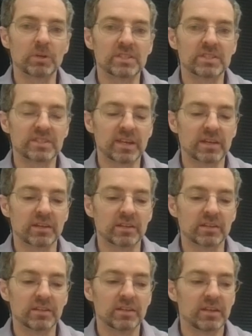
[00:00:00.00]

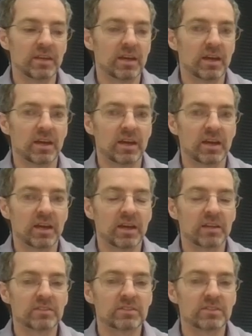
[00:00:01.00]
sell
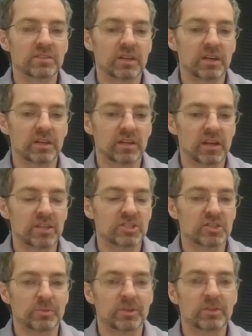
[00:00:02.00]
our
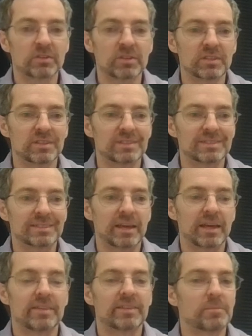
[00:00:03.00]
customer,
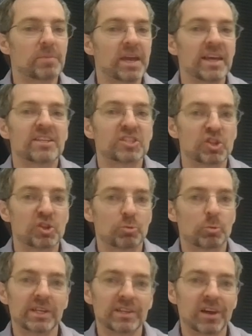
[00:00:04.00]
they pay us
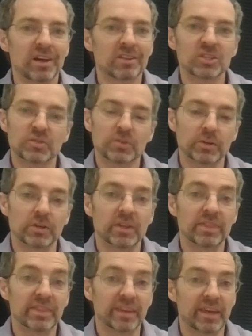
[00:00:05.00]
$3 for
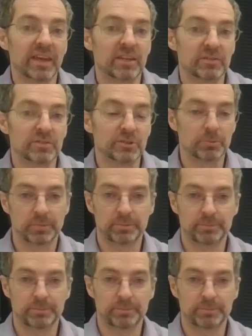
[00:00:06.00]
the can of soup.